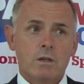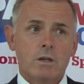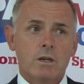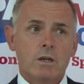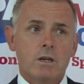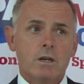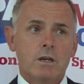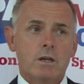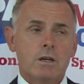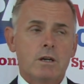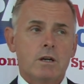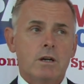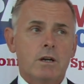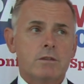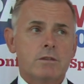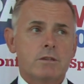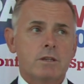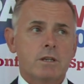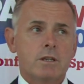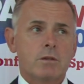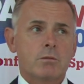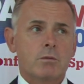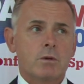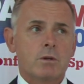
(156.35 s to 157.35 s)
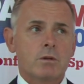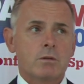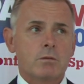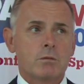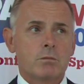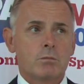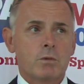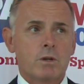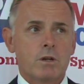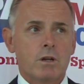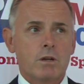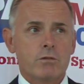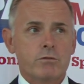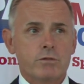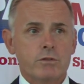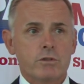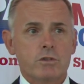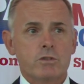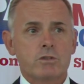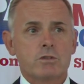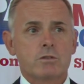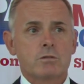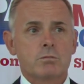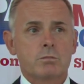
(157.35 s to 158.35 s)
I think when I
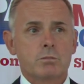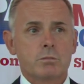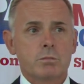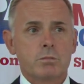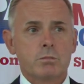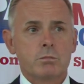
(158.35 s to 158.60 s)
first